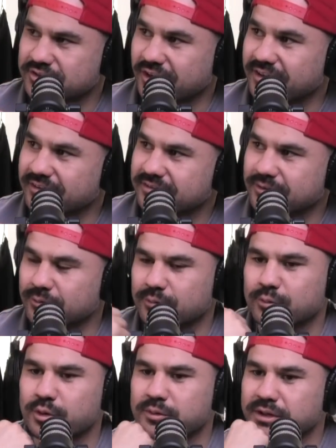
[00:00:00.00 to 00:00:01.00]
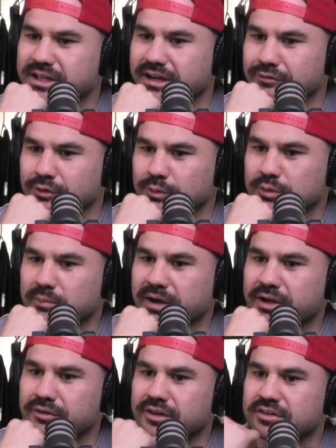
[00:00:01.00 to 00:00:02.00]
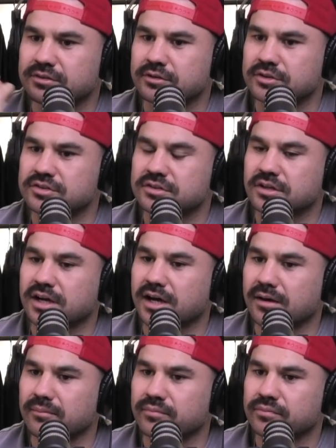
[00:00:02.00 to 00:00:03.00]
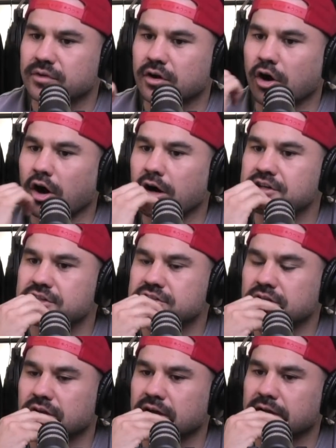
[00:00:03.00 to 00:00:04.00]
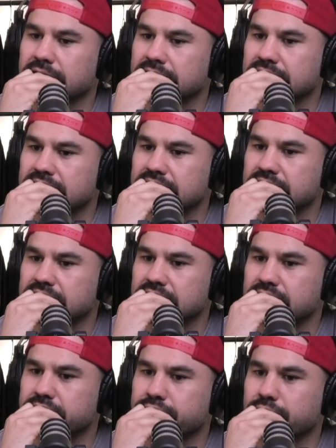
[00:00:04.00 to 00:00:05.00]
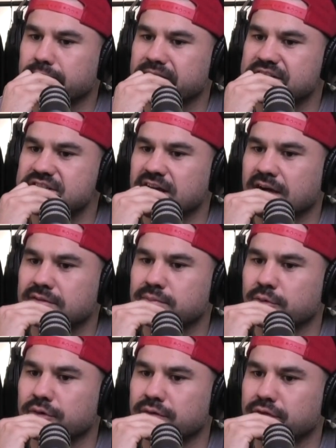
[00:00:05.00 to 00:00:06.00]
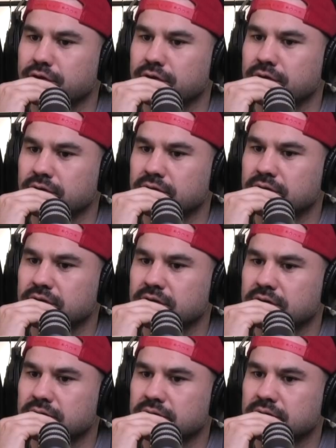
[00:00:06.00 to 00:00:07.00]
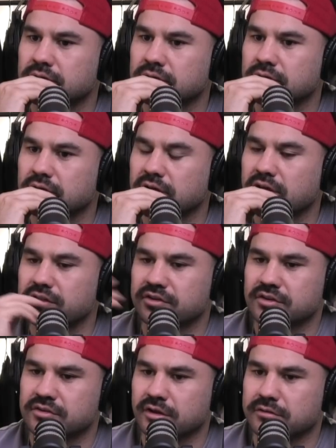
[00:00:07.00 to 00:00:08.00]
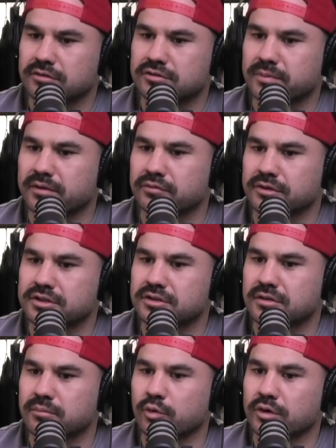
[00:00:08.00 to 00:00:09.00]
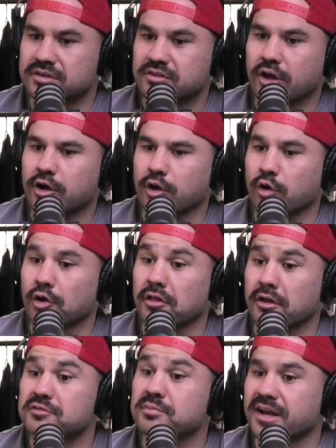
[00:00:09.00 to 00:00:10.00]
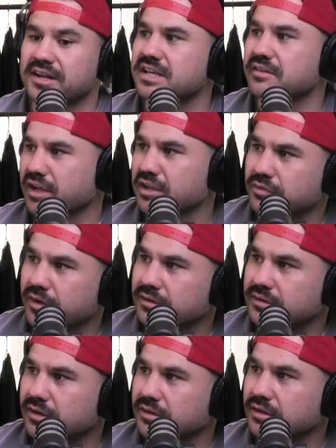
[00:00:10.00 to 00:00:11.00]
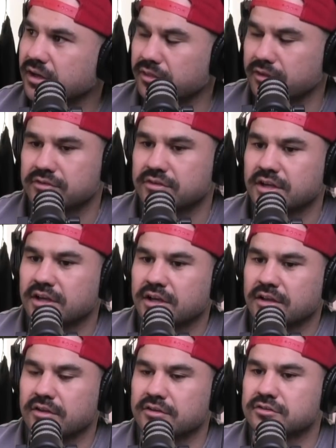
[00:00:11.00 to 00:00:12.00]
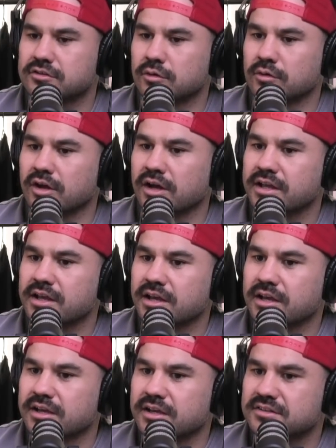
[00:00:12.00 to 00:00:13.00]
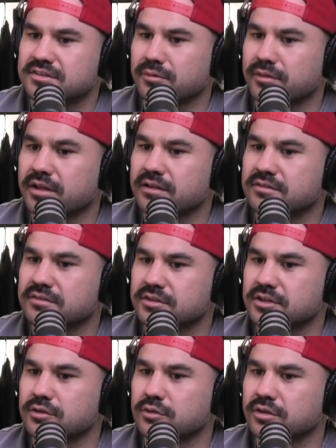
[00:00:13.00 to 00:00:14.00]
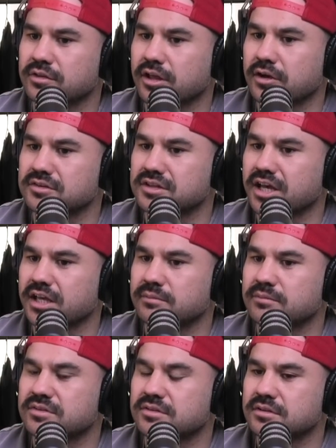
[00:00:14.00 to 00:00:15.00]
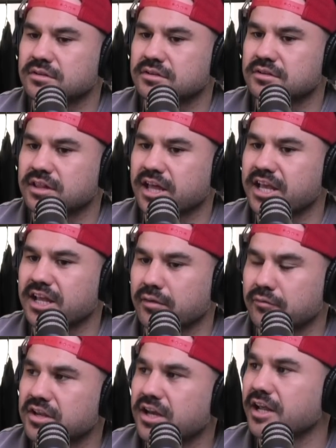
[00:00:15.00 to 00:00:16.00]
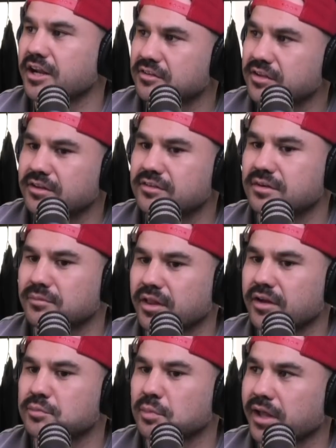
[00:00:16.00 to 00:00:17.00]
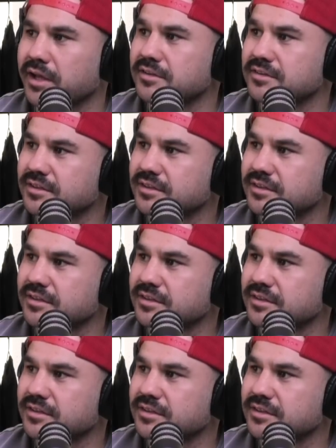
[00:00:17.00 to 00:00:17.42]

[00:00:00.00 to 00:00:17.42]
So we can have a little debate on this because I just like, from the Sharks' point of view, and this is like respectfully to the boys, like a lot of those players have X factor, and there's still like some of you look at those names, they can have 10 out of 10, some of those players.